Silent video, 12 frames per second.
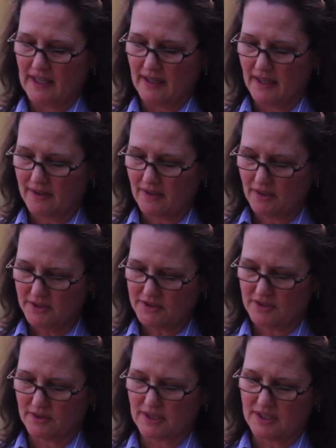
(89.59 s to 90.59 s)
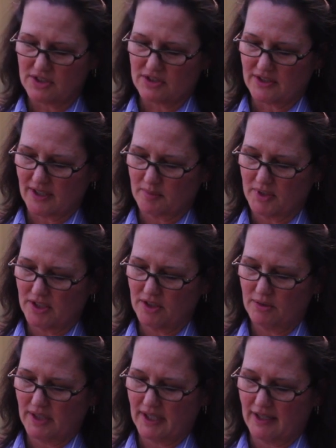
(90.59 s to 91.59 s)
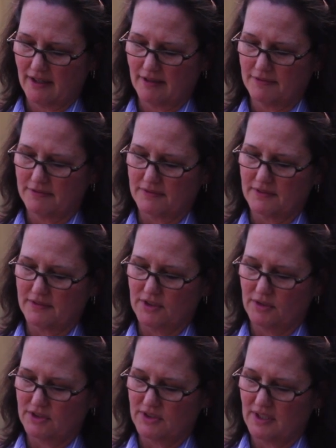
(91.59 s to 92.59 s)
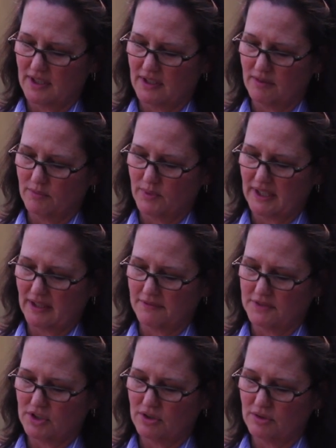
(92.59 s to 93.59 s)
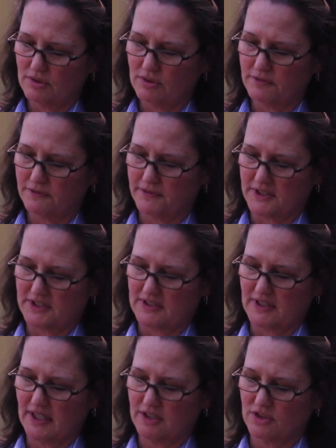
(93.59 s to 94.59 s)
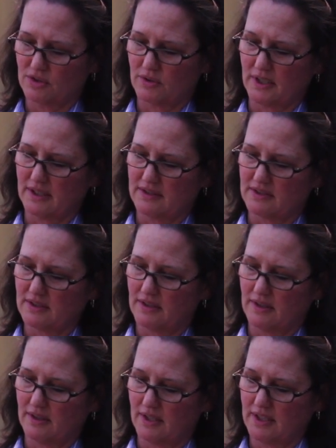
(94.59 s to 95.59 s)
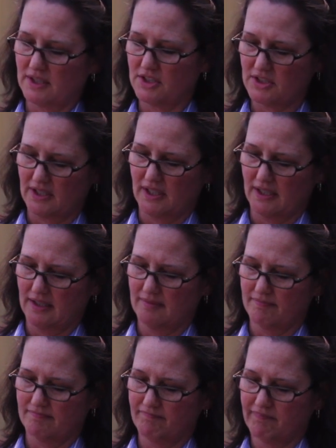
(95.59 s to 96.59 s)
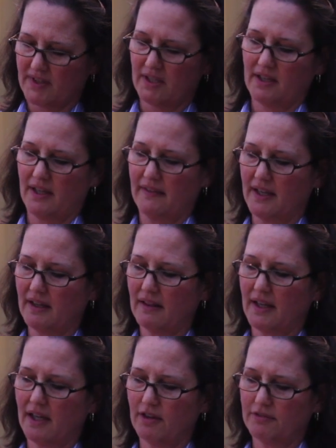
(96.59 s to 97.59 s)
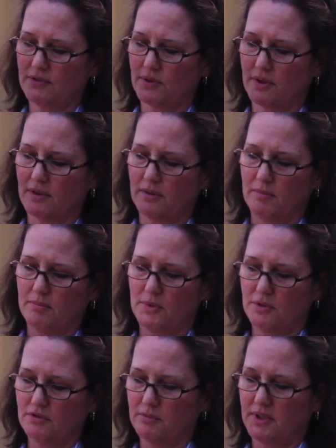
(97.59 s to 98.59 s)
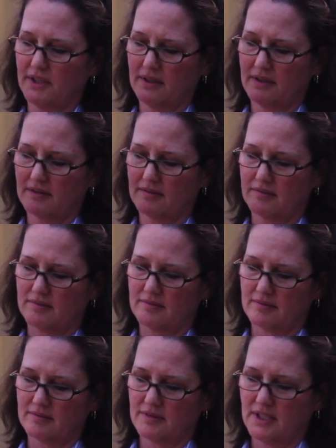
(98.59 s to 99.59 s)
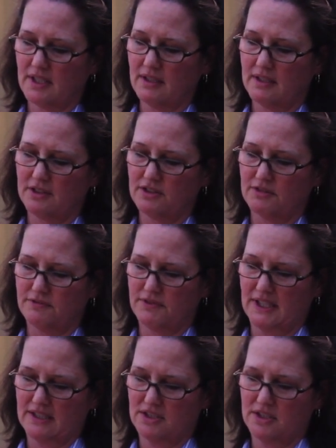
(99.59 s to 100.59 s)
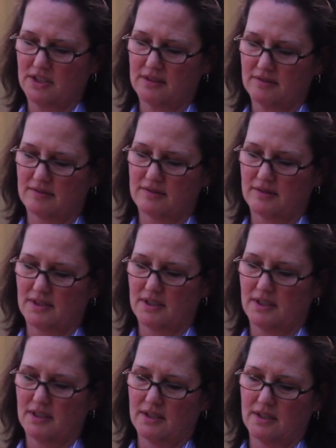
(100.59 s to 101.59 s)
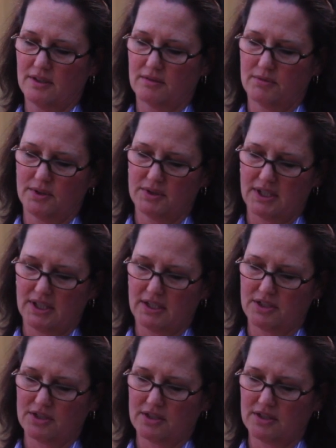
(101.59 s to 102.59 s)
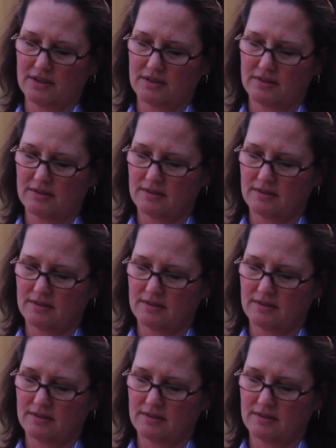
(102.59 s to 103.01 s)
And also at each segment you see we have two facet joints on each side, and they allow for movement into flexion, rotation,